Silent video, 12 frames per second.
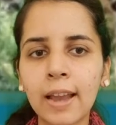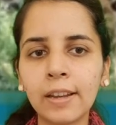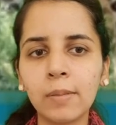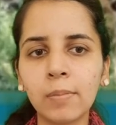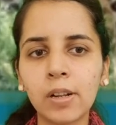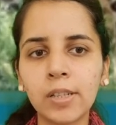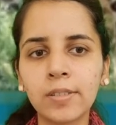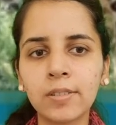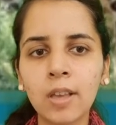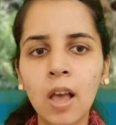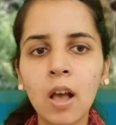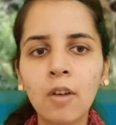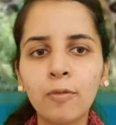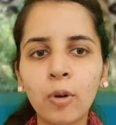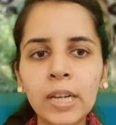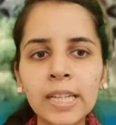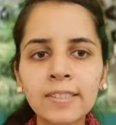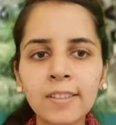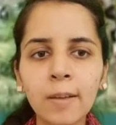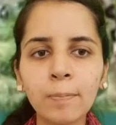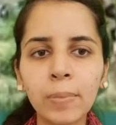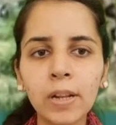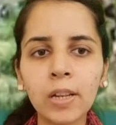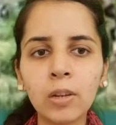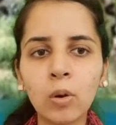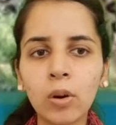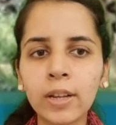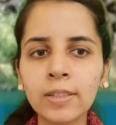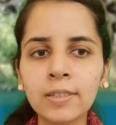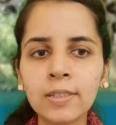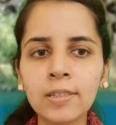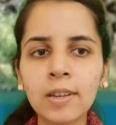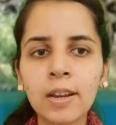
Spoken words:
animals. For example, lions,